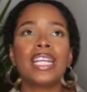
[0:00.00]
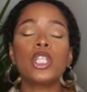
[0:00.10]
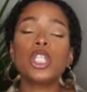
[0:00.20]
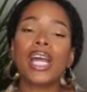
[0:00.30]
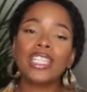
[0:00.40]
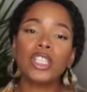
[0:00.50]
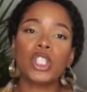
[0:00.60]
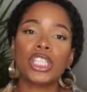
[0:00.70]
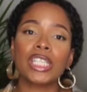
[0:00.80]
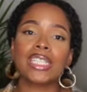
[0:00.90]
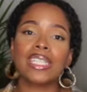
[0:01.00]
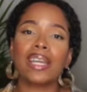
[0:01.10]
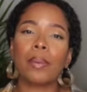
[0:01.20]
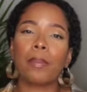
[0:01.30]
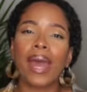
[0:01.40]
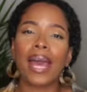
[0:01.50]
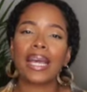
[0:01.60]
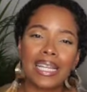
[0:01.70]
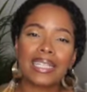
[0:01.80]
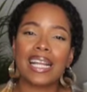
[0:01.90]
it challenging to get
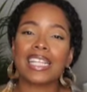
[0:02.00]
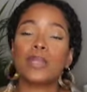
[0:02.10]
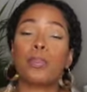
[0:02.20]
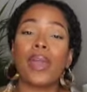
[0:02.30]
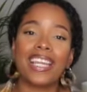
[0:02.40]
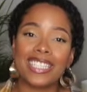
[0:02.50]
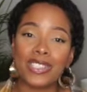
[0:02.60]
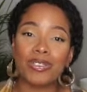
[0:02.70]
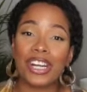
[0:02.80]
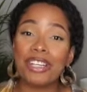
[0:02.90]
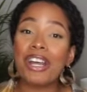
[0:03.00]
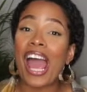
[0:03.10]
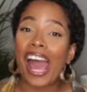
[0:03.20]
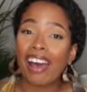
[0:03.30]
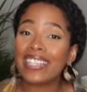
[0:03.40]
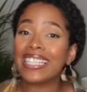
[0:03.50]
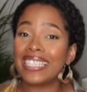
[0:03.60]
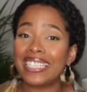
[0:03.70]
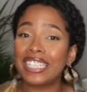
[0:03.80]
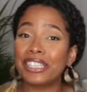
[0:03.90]
back into that space where you have to
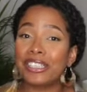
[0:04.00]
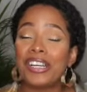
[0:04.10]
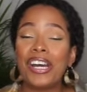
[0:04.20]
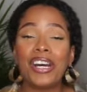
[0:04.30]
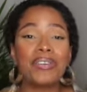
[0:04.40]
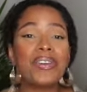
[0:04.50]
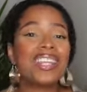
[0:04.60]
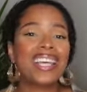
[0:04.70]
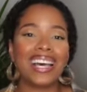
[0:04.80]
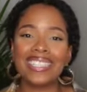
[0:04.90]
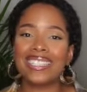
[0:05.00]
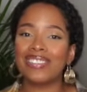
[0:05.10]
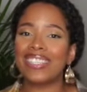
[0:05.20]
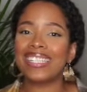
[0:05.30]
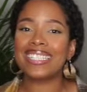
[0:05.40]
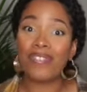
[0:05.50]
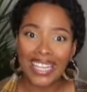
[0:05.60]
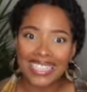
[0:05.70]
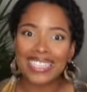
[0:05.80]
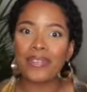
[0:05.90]
deal with customers
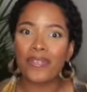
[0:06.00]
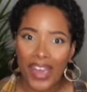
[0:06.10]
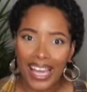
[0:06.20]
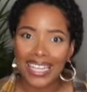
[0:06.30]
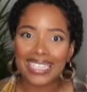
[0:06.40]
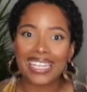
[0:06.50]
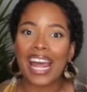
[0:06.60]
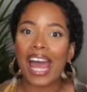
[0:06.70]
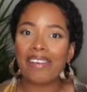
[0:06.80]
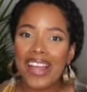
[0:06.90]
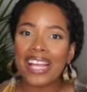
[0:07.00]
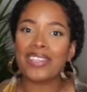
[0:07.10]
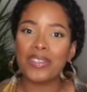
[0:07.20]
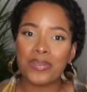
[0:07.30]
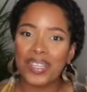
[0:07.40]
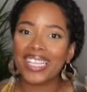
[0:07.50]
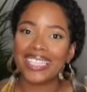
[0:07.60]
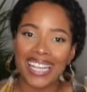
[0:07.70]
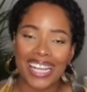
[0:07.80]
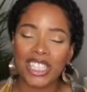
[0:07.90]
face to face and have that human
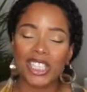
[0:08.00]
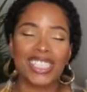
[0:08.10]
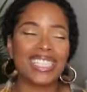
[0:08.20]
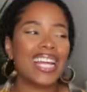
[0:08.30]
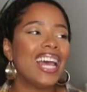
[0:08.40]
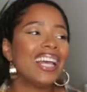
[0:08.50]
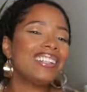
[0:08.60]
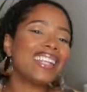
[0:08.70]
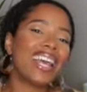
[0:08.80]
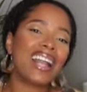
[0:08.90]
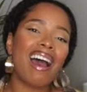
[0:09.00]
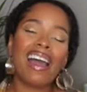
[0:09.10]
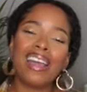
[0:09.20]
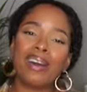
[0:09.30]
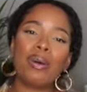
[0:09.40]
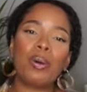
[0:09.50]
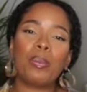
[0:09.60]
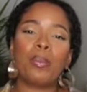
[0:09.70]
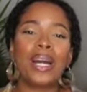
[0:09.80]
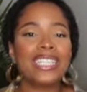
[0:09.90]
connection, then I
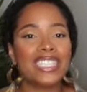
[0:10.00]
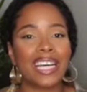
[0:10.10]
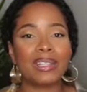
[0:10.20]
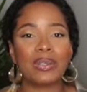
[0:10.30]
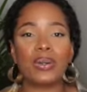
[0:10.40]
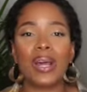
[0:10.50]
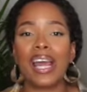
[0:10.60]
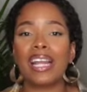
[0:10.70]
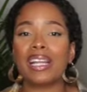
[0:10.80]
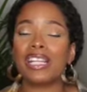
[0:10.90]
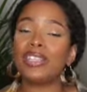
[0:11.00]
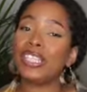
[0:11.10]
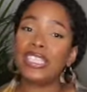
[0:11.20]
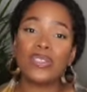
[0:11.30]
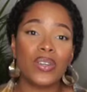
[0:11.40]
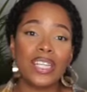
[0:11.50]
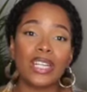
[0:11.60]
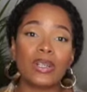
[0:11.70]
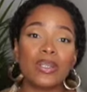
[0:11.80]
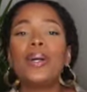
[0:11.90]
hope my channel and these
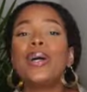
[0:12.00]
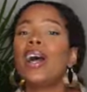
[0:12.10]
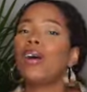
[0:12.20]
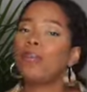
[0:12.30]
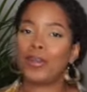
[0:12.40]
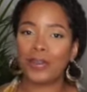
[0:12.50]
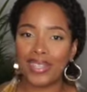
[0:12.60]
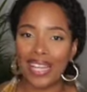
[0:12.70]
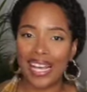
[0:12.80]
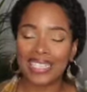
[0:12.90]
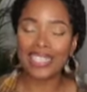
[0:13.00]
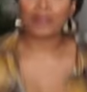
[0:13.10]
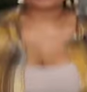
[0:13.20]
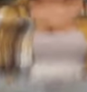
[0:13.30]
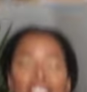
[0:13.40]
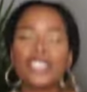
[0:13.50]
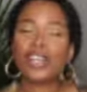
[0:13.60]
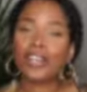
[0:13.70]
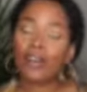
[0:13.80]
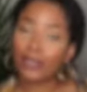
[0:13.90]
videos will help you with that. So I'll
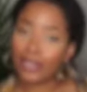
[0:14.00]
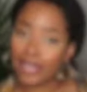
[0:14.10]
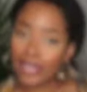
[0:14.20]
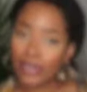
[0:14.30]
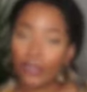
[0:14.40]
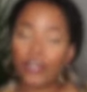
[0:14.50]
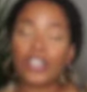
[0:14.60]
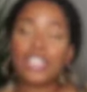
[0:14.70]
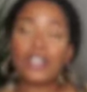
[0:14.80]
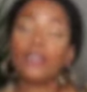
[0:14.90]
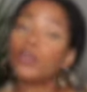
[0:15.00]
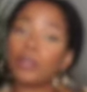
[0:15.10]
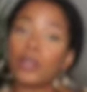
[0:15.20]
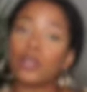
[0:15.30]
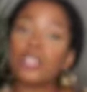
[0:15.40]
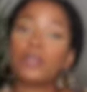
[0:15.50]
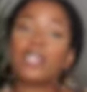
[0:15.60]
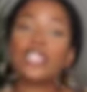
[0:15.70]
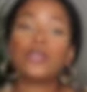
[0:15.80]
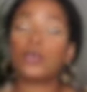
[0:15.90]
start off with this. First and foremost,
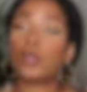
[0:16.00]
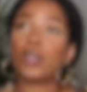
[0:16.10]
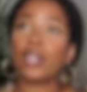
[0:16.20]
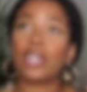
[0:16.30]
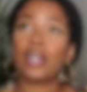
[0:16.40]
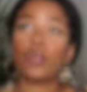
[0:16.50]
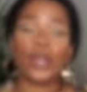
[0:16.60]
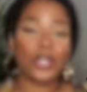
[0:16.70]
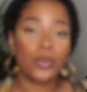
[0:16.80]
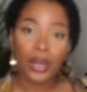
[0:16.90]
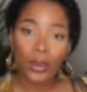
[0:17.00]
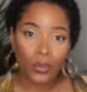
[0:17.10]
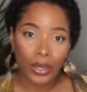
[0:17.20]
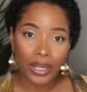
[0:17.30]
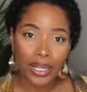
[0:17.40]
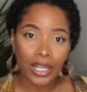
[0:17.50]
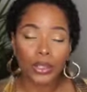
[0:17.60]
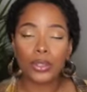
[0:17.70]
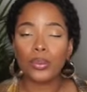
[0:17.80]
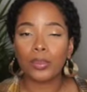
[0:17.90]
please remember, when you are at work,
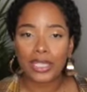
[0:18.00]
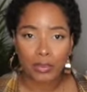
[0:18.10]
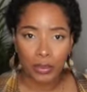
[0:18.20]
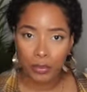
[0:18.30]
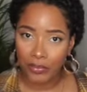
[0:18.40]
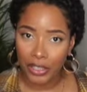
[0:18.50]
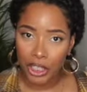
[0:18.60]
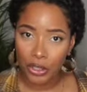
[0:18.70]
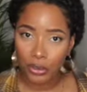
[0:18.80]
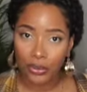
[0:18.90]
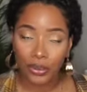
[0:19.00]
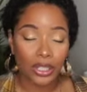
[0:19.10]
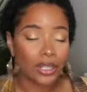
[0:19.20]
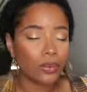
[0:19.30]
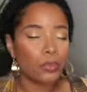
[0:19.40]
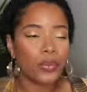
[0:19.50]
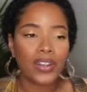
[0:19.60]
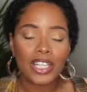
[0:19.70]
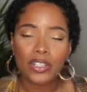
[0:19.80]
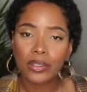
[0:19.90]
you must be professional.
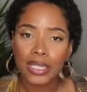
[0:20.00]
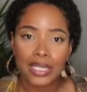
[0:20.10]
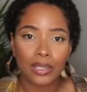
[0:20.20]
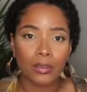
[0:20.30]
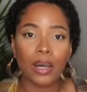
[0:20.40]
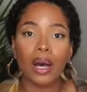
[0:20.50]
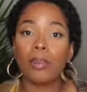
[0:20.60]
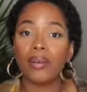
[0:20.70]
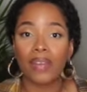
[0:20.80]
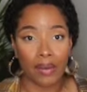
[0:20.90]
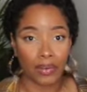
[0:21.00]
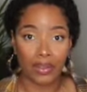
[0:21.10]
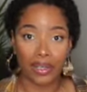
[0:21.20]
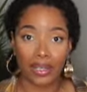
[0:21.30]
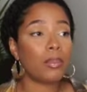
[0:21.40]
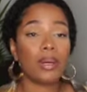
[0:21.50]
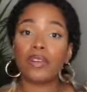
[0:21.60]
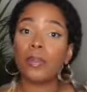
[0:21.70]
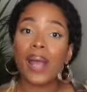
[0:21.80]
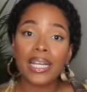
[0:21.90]
Professionalism above everything, above
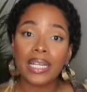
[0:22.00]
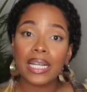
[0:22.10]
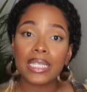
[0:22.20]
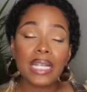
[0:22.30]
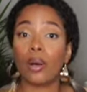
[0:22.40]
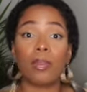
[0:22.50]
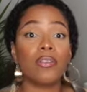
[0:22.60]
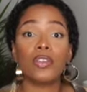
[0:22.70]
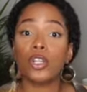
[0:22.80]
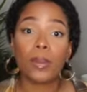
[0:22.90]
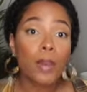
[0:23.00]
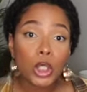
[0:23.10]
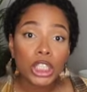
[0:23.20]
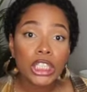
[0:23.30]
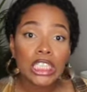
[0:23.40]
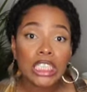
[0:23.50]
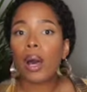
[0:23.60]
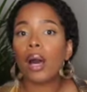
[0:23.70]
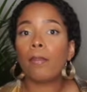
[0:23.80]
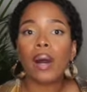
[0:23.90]
your pettiness, above your emotions,
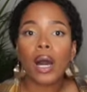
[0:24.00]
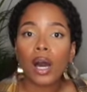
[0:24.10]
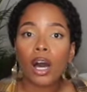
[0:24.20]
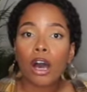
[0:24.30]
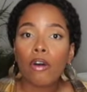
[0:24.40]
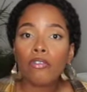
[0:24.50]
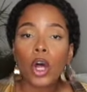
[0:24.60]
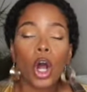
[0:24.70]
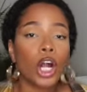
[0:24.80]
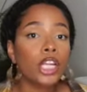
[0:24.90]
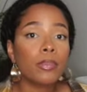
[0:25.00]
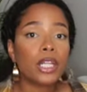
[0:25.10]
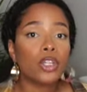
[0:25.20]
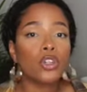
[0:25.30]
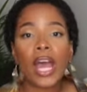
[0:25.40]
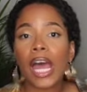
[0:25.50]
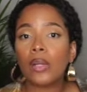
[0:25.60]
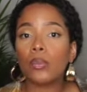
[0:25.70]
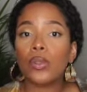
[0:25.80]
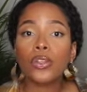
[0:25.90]
above the argument you
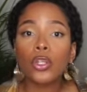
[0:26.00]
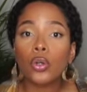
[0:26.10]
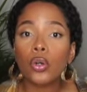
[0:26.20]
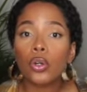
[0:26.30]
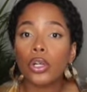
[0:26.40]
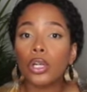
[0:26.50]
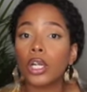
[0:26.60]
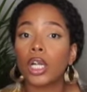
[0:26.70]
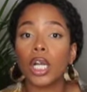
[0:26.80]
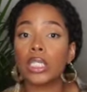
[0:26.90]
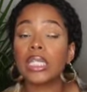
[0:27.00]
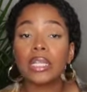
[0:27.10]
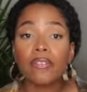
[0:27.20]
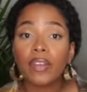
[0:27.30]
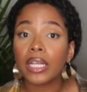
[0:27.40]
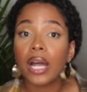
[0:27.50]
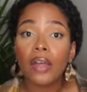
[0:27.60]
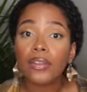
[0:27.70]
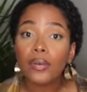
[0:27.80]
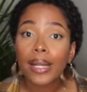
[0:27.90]
had with your significant
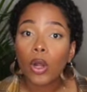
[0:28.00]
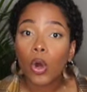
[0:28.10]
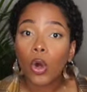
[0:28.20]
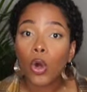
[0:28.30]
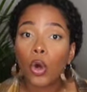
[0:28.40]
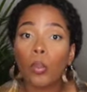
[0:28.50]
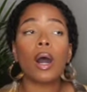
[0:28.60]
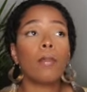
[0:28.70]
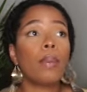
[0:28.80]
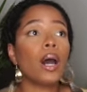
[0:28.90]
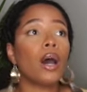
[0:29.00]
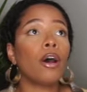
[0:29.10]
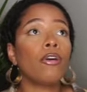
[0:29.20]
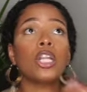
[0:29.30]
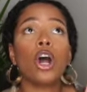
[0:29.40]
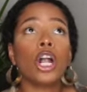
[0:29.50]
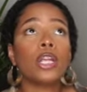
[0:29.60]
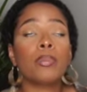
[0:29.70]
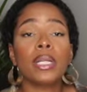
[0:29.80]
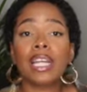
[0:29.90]
other at home, above the
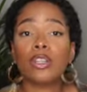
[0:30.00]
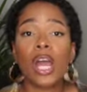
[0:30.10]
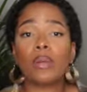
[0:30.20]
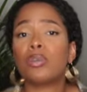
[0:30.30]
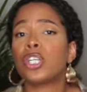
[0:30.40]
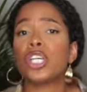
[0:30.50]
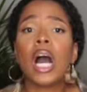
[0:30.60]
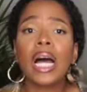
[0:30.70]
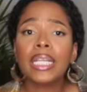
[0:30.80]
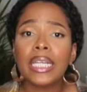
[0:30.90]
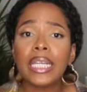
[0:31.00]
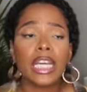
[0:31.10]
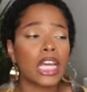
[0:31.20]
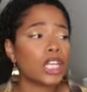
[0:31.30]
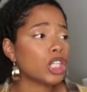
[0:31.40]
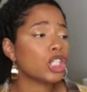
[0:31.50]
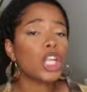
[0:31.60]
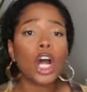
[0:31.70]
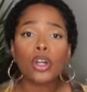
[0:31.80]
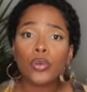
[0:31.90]
argument that you had with your colleague in the
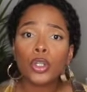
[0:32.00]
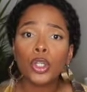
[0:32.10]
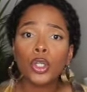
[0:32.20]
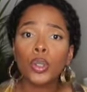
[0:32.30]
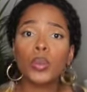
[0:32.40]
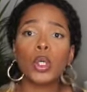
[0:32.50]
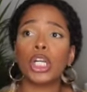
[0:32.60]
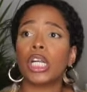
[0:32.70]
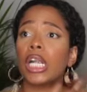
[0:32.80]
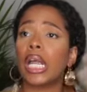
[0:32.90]
stock room or